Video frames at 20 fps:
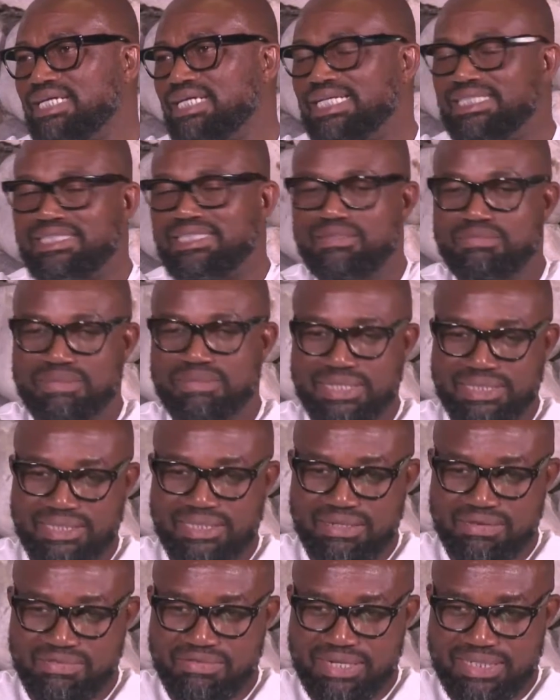I see
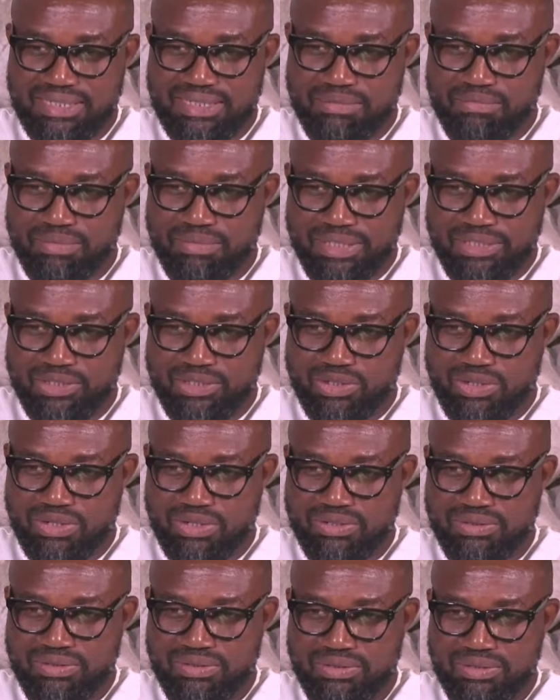myself as a
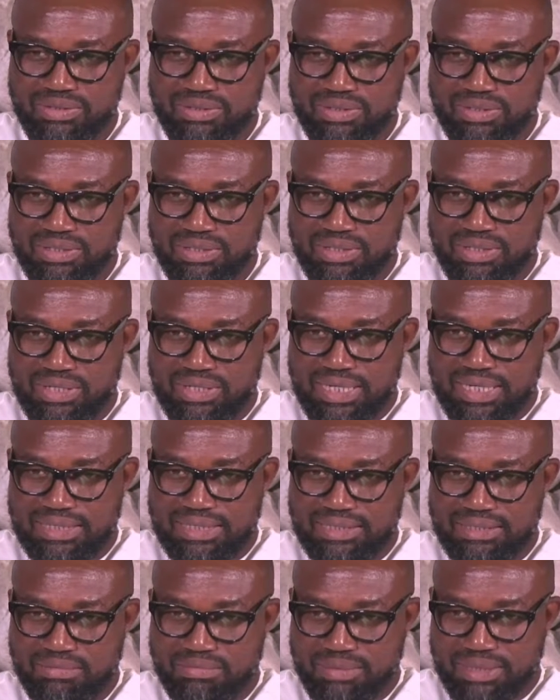mentor. I
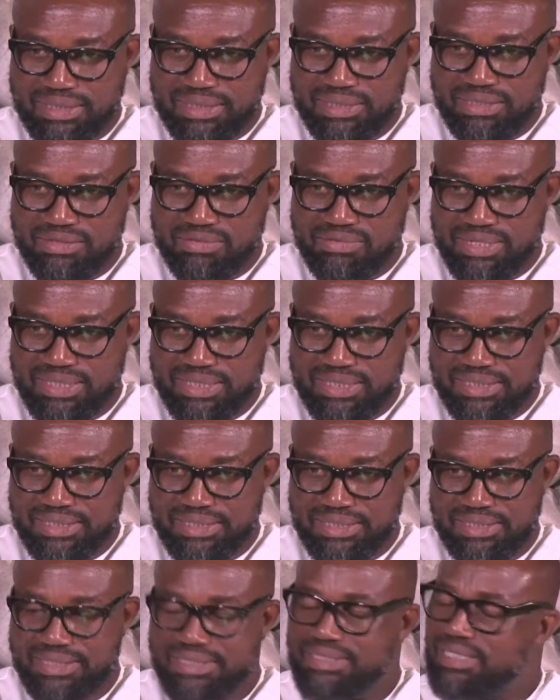see myself as a
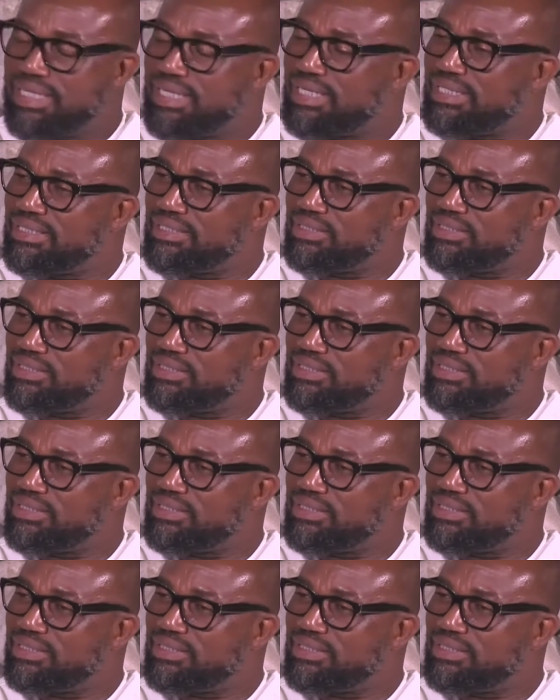teacher.